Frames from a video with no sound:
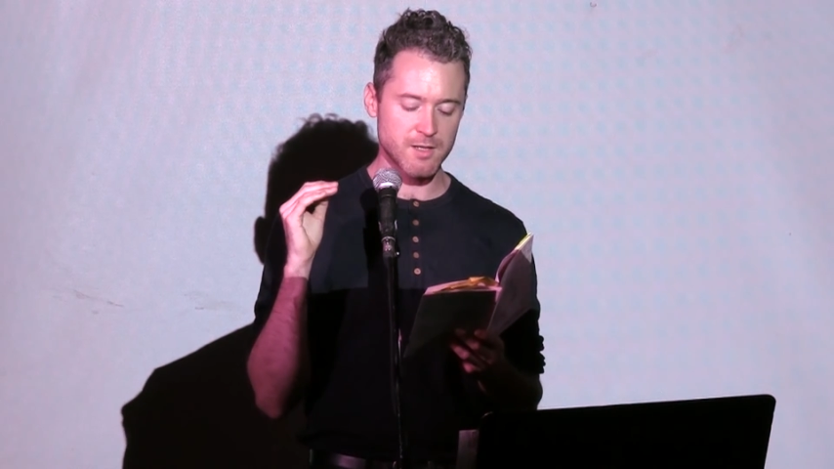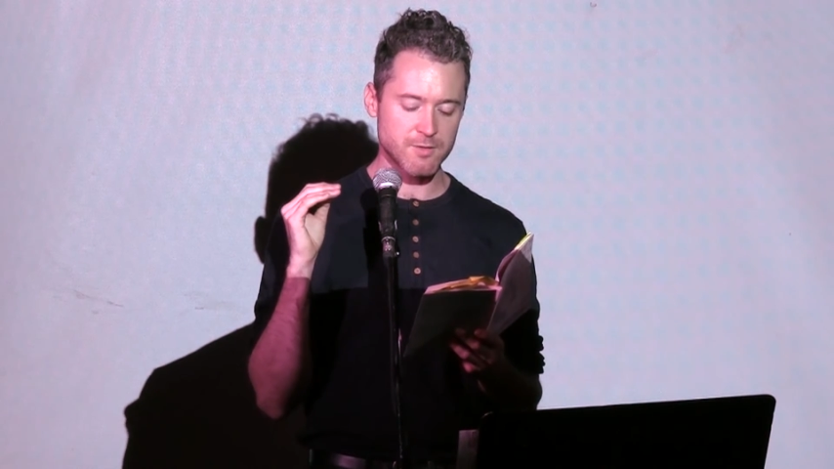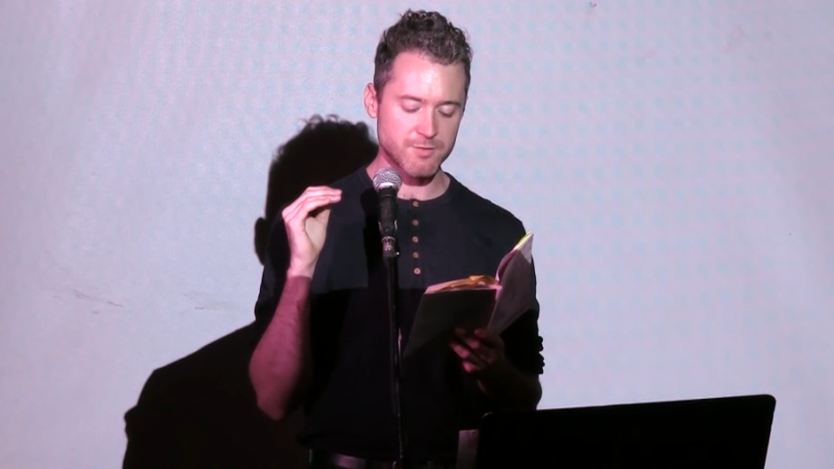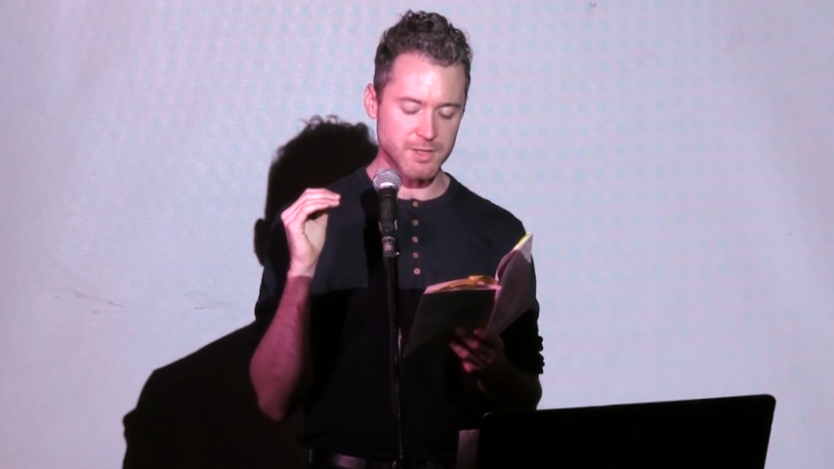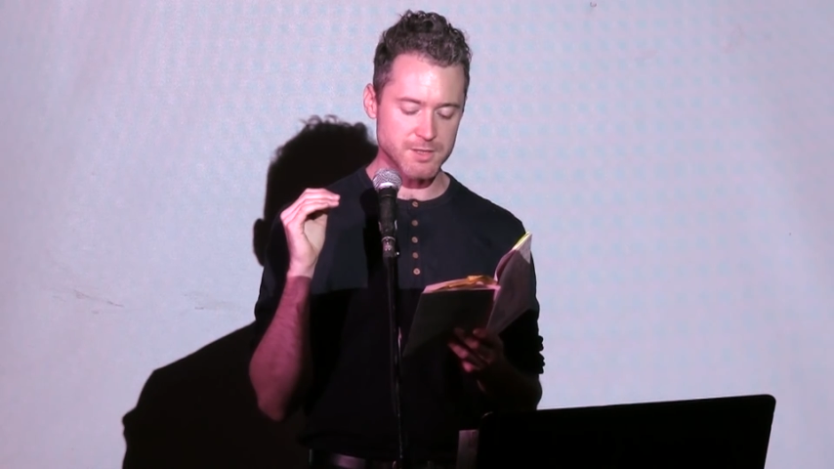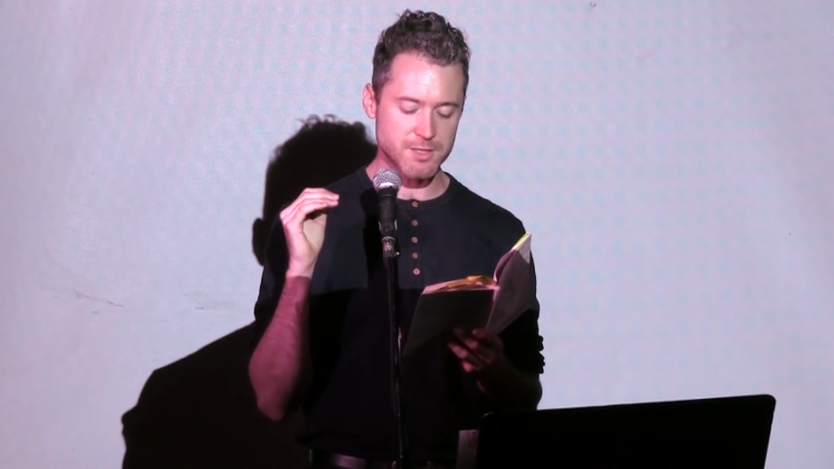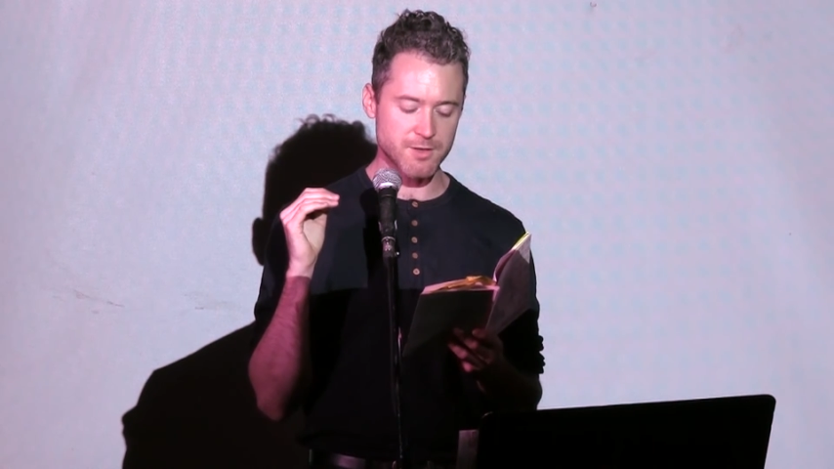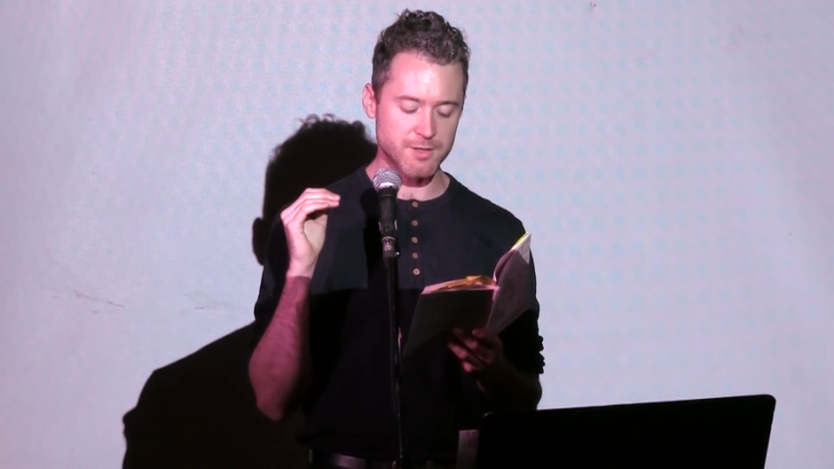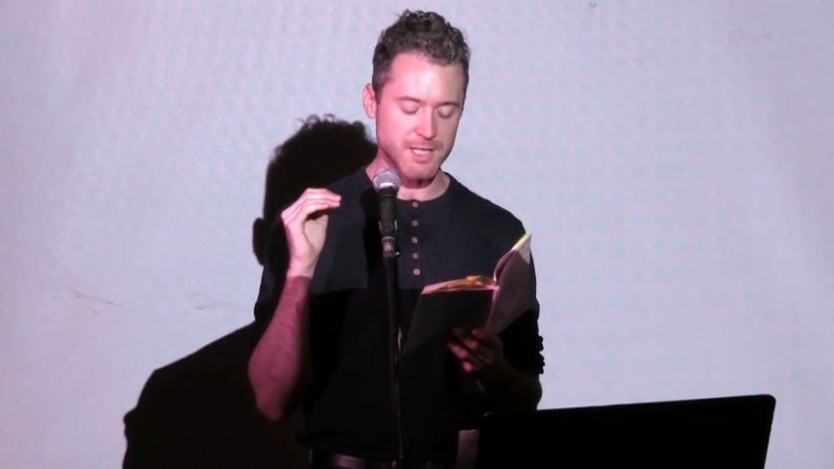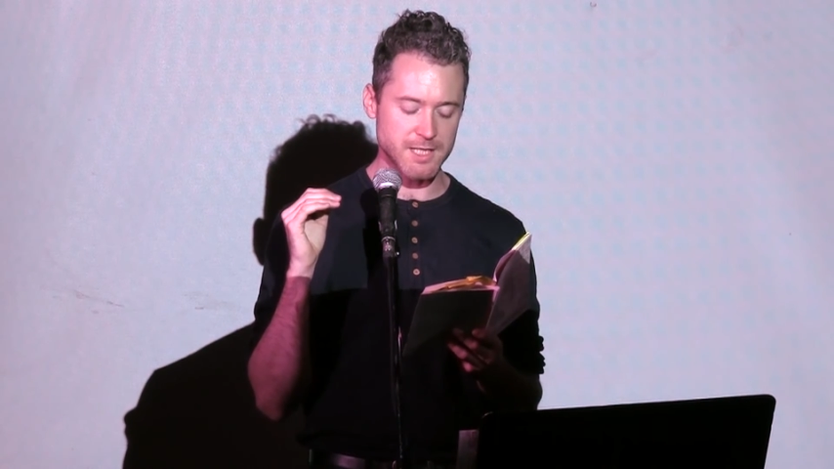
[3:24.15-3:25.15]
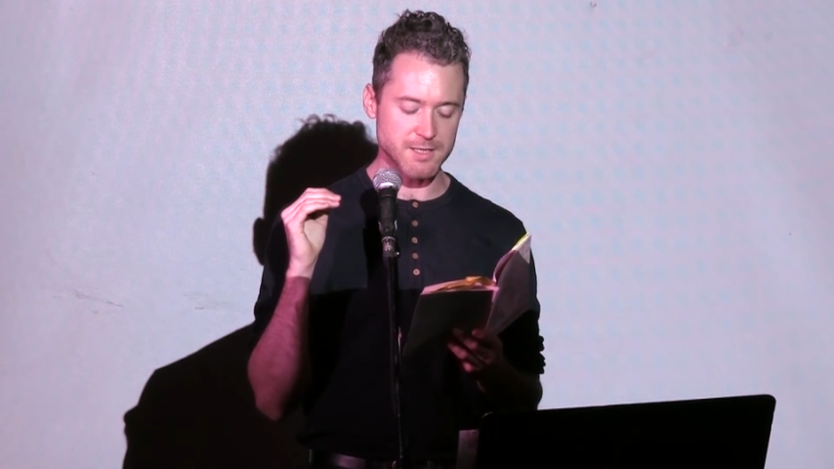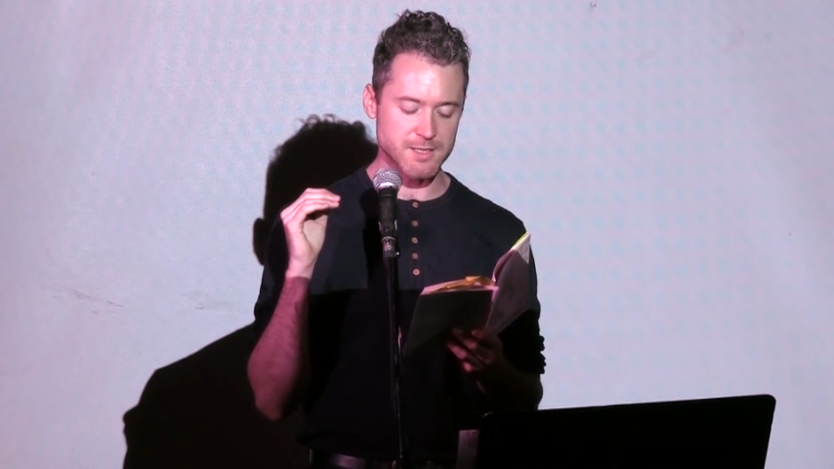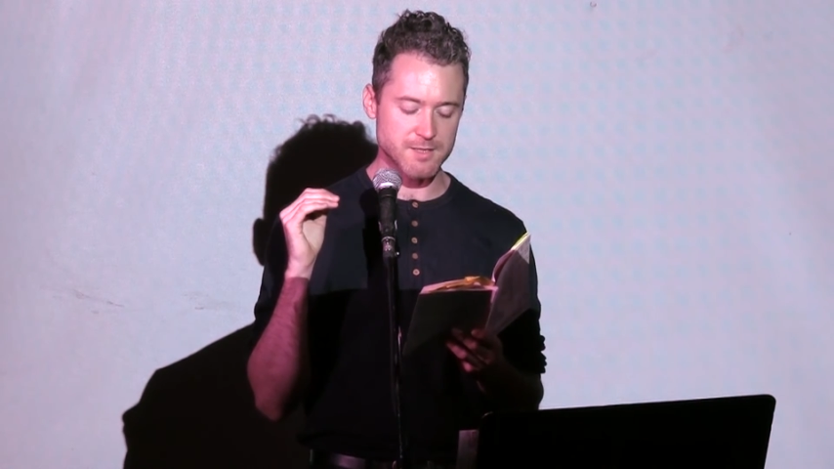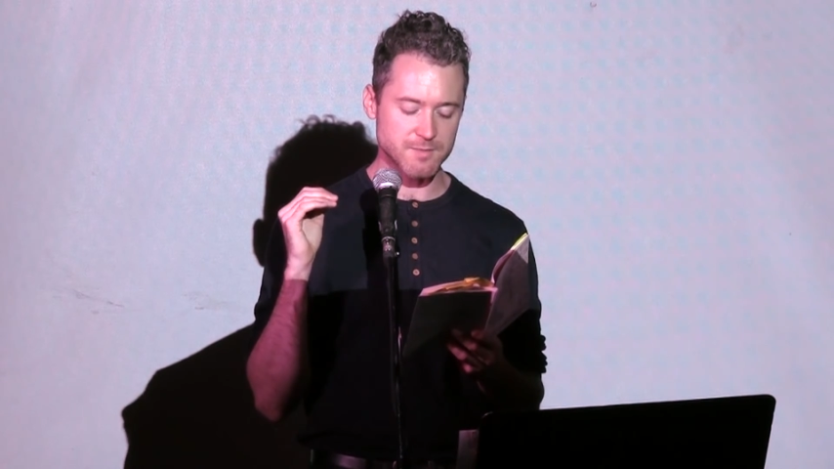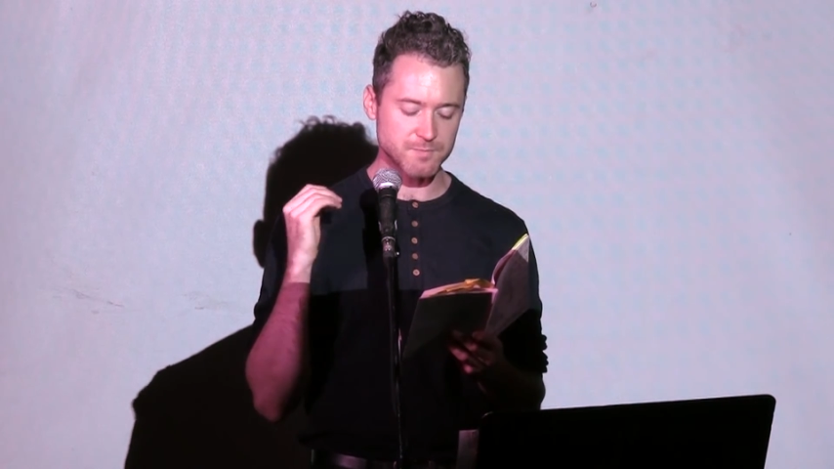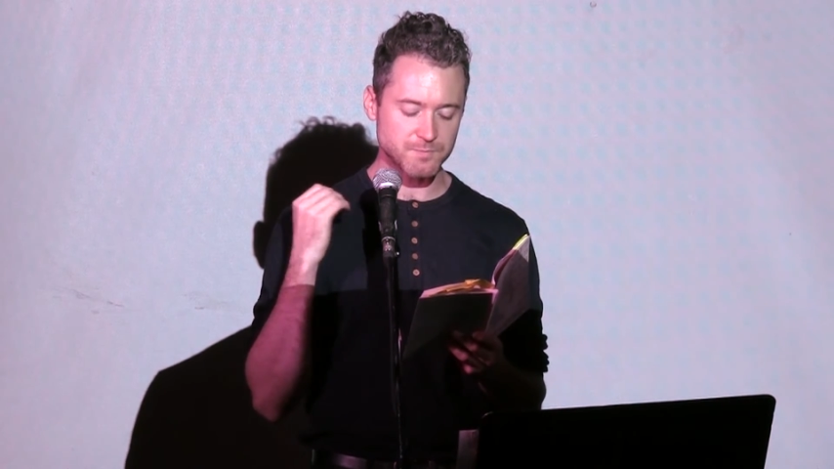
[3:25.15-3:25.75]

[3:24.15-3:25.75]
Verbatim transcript: falls to their knees.